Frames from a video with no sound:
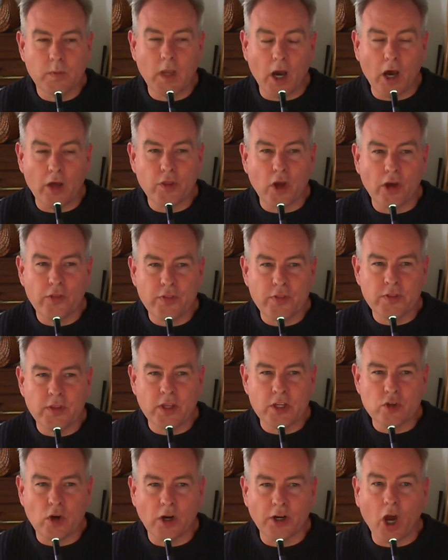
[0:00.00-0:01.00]
yeah. I think they're
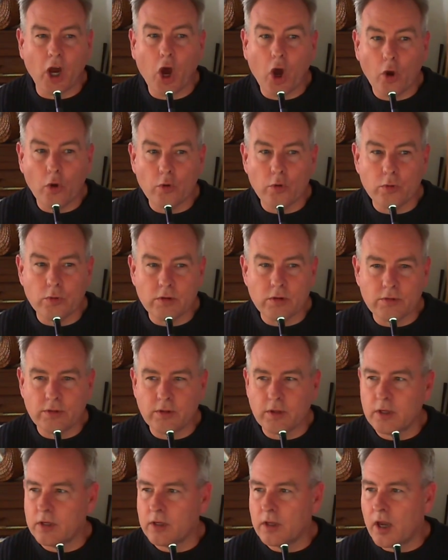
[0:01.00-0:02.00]
trying to own
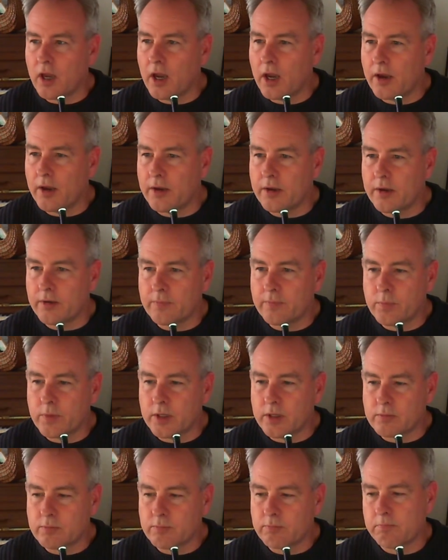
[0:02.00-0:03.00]
the
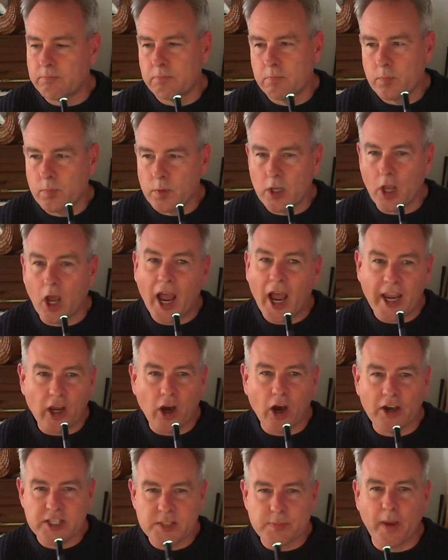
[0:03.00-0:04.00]

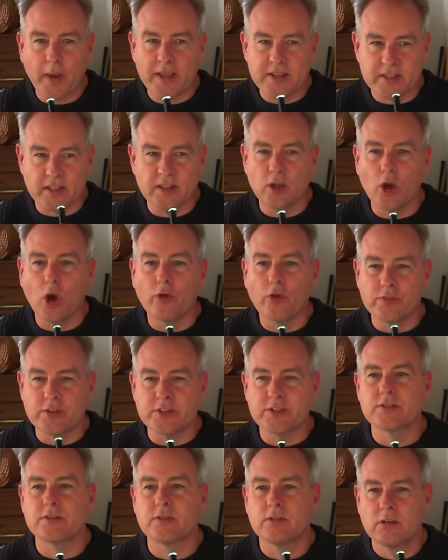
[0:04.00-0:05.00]
AI space in the
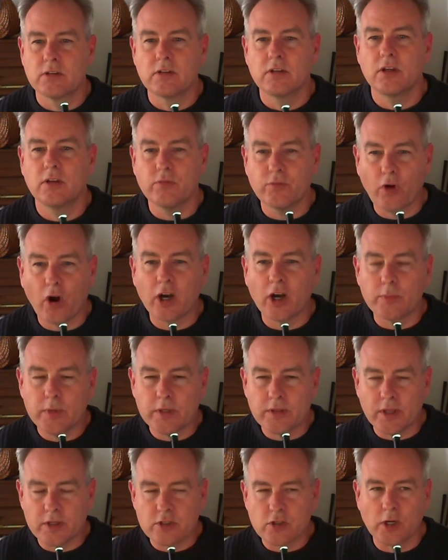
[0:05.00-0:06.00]
office
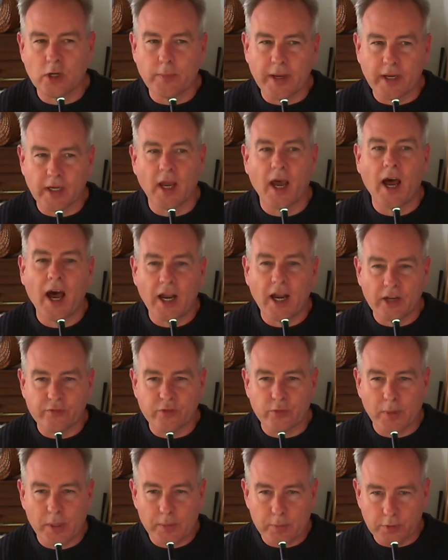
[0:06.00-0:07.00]
environment. They're trying to make it harder
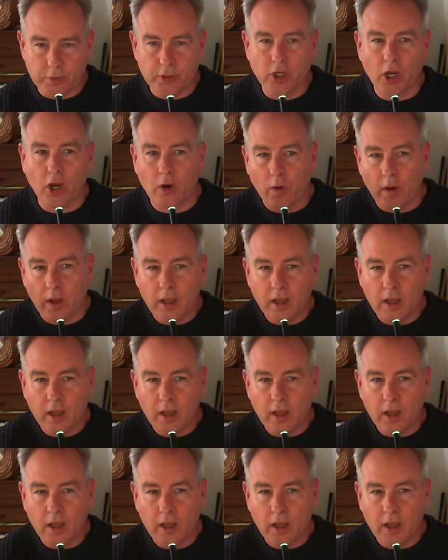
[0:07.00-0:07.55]
for people to go